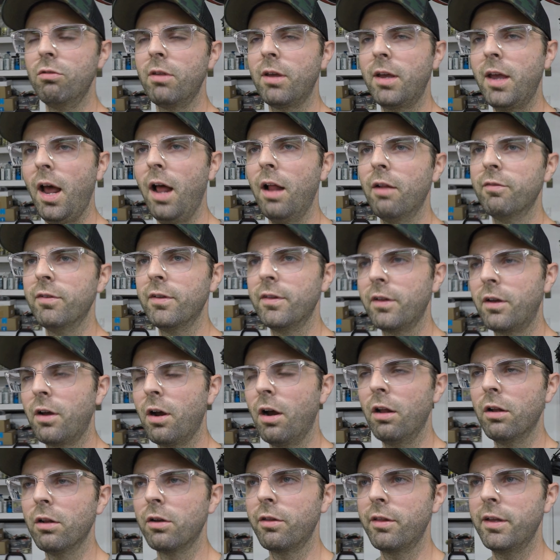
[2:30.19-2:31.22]
the Kelvin, the
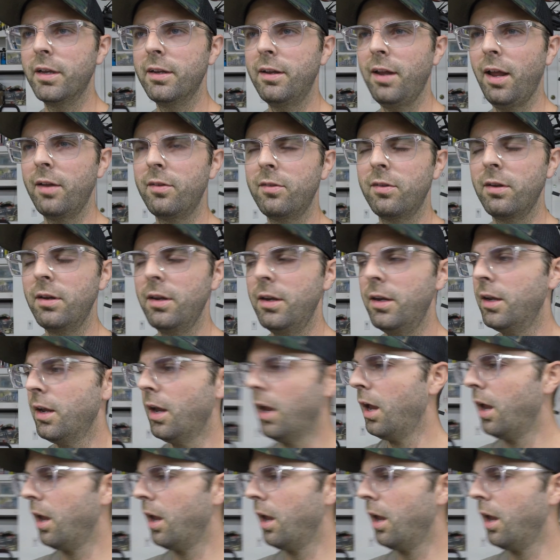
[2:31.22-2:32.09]
color, the intensity,